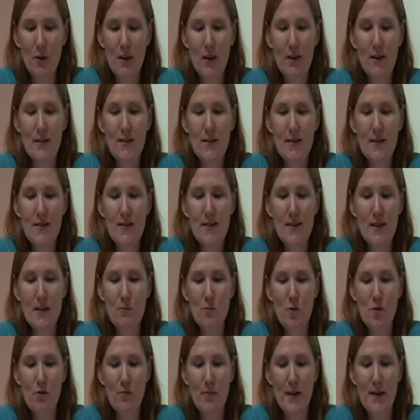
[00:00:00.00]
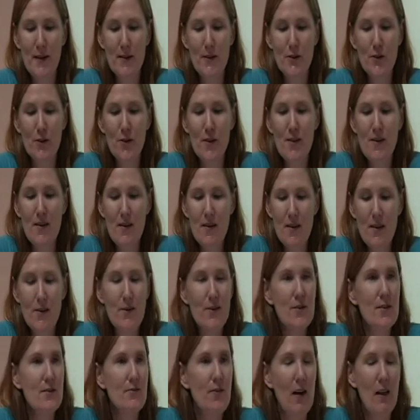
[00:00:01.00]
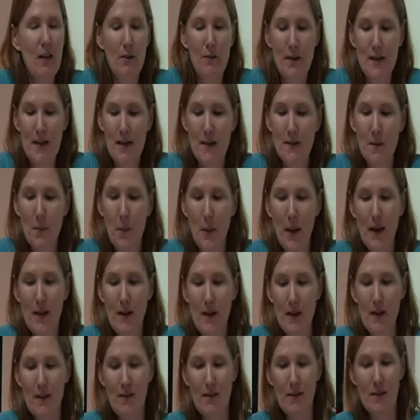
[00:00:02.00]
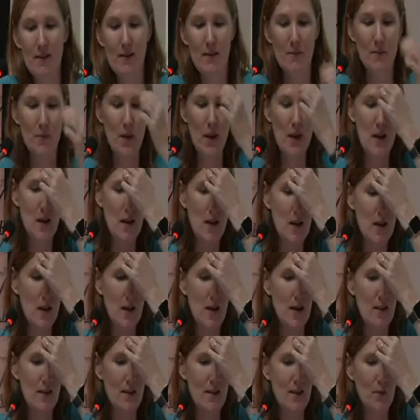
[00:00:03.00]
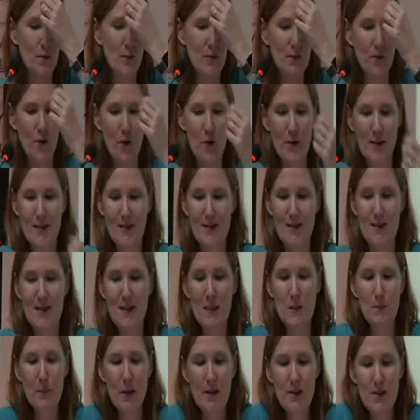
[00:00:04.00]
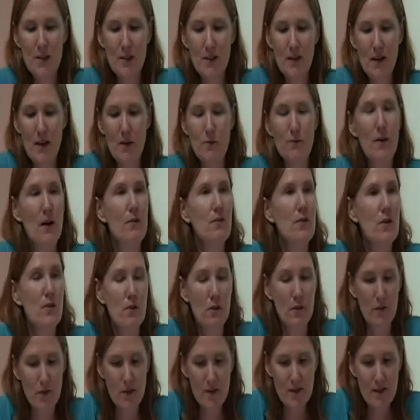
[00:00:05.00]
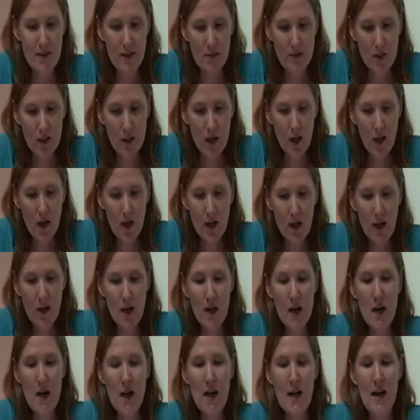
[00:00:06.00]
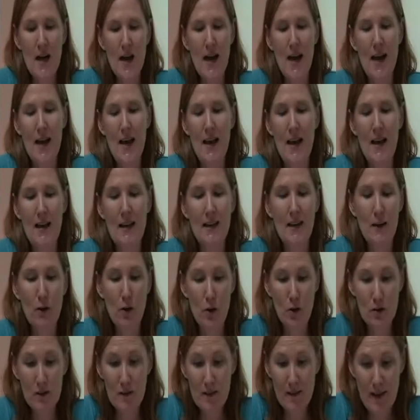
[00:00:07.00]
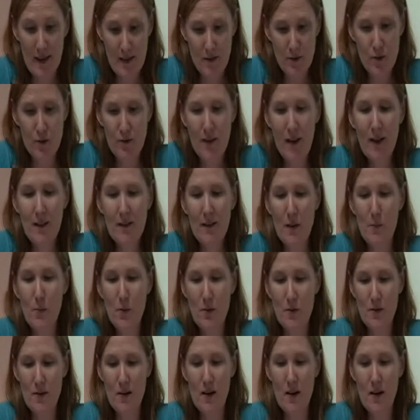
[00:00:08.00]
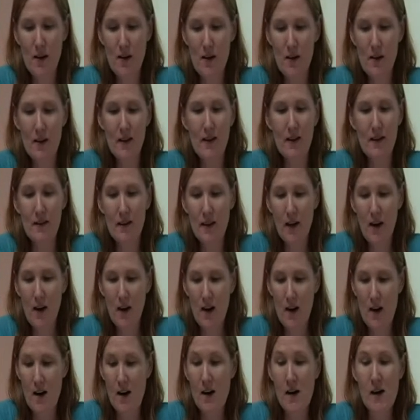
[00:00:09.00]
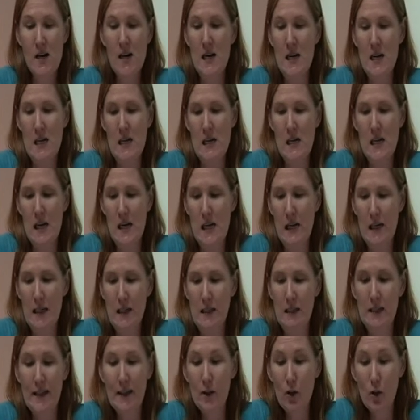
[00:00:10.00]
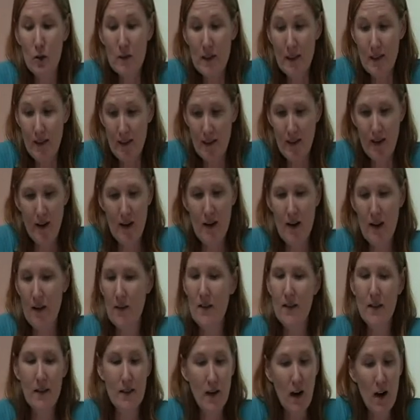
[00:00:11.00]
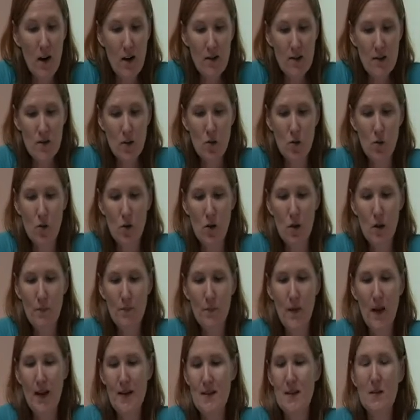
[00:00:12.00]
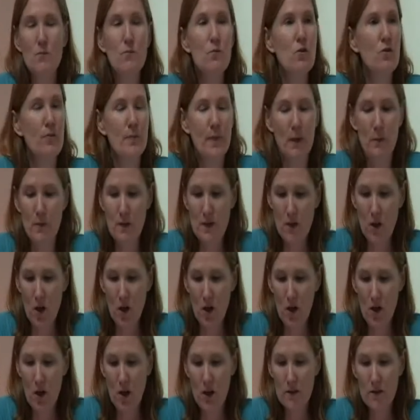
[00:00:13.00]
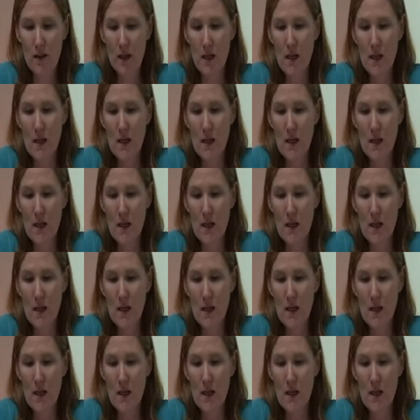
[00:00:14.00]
and artistic movement during the years following independence. This was focused especially around the University of Dakar and l'École nationale des beaux-arts in Dakar. L'École de Dakar, the Dakar School, as the movement was called,